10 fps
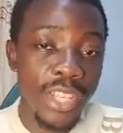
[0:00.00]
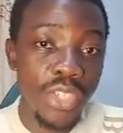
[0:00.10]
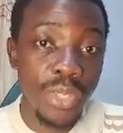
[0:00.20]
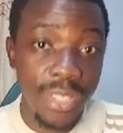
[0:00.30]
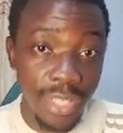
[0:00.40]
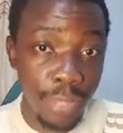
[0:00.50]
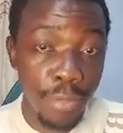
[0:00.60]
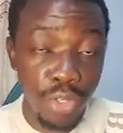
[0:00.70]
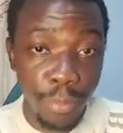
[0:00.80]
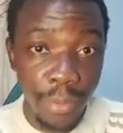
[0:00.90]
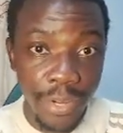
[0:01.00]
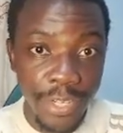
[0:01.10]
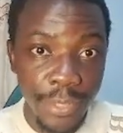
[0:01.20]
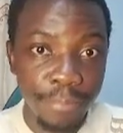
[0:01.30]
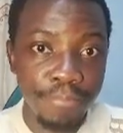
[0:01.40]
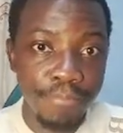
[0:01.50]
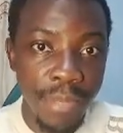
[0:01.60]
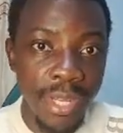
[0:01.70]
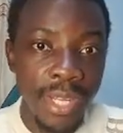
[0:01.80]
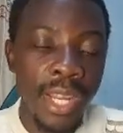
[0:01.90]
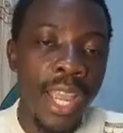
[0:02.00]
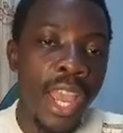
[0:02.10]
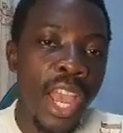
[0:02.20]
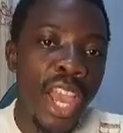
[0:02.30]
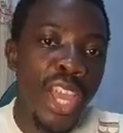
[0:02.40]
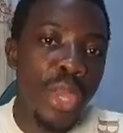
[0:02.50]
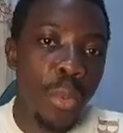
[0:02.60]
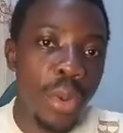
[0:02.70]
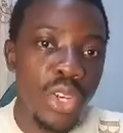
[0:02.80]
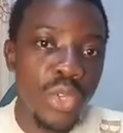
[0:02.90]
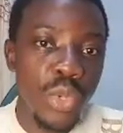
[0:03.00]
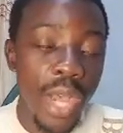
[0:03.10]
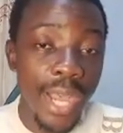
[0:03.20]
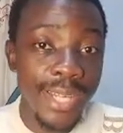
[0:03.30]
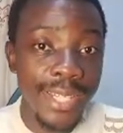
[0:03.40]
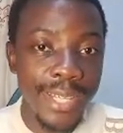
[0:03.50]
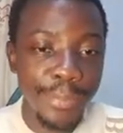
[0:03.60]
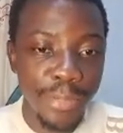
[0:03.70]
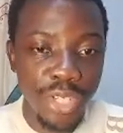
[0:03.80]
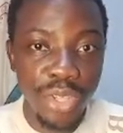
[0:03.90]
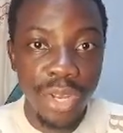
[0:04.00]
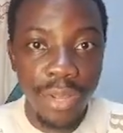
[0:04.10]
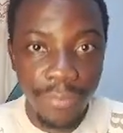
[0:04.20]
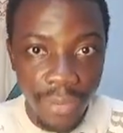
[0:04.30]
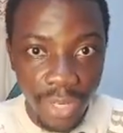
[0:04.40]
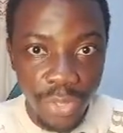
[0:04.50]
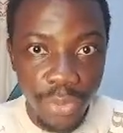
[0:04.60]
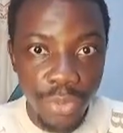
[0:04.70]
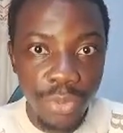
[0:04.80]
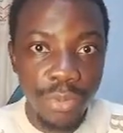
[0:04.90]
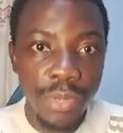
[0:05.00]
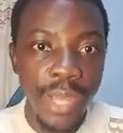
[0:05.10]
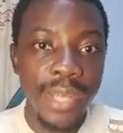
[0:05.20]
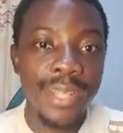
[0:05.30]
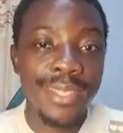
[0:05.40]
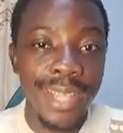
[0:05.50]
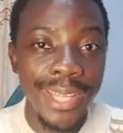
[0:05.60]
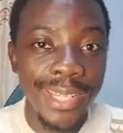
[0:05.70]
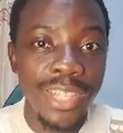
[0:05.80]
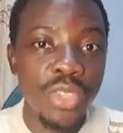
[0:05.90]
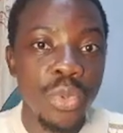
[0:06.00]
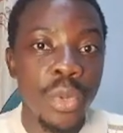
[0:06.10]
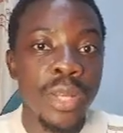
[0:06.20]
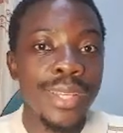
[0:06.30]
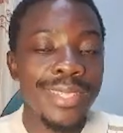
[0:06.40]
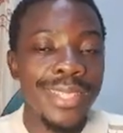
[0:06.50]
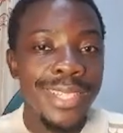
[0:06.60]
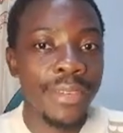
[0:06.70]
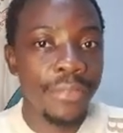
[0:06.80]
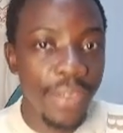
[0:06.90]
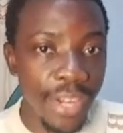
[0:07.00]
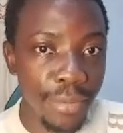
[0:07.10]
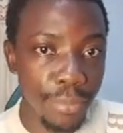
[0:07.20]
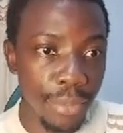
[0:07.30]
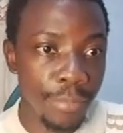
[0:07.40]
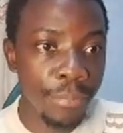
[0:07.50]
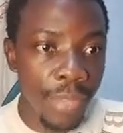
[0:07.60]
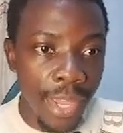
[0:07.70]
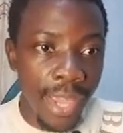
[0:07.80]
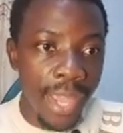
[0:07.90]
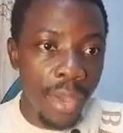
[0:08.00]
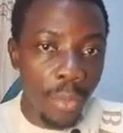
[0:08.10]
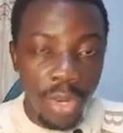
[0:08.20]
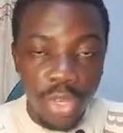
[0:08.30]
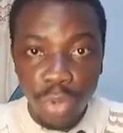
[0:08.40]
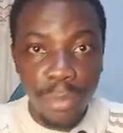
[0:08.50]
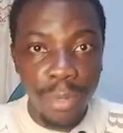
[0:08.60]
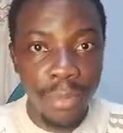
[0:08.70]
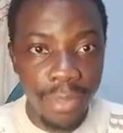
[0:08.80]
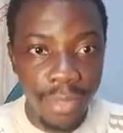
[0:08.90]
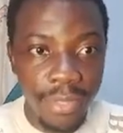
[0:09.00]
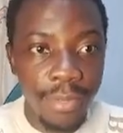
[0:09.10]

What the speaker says: assignment operator, meaning you want to add a particular value and assign it to an existing variable. What do I mean by this?